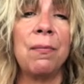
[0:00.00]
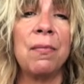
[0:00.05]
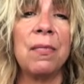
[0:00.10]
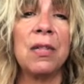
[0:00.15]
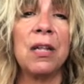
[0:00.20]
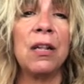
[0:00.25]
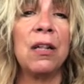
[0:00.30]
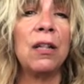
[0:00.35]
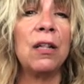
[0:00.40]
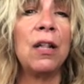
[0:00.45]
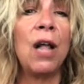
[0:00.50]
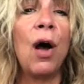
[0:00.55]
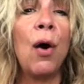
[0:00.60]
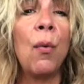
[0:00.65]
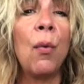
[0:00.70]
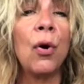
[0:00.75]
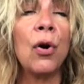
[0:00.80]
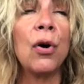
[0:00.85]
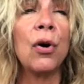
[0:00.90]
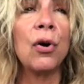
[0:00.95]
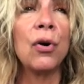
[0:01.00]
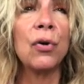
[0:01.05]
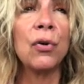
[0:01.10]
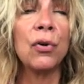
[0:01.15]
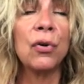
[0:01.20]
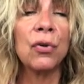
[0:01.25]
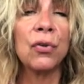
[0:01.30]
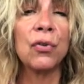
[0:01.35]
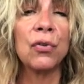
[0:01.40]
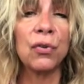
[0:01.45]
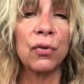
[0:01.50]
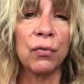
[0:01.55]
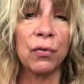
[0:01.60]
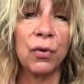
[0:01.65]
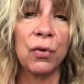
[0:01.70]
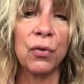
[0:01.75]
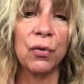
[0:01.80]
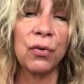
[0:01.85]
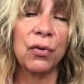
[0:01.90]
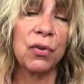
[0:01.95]
the lower
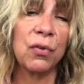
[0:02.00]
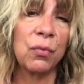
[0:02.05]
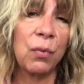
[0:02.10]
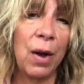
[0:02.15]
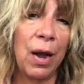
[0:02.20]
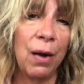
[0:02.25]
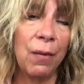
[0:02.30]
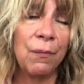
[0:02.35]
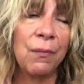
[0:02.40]
cervicals as well.